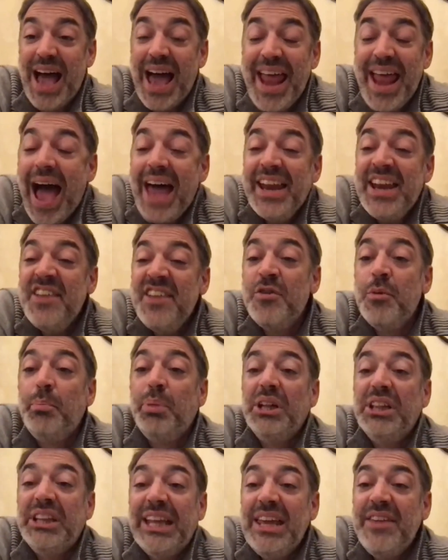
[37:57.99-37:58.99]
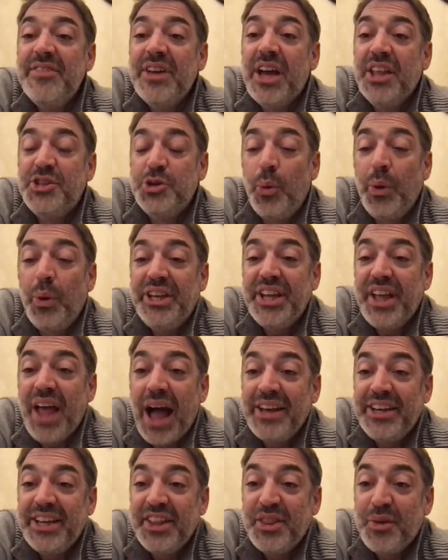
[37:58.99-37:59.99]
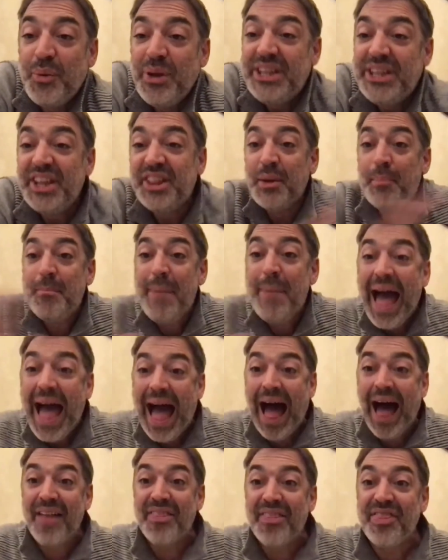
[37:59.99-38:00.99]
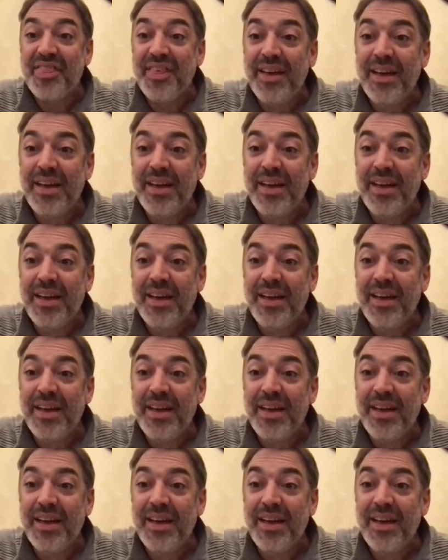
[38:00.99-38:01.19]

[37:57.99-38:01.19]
I didn't even believe it until we did the math.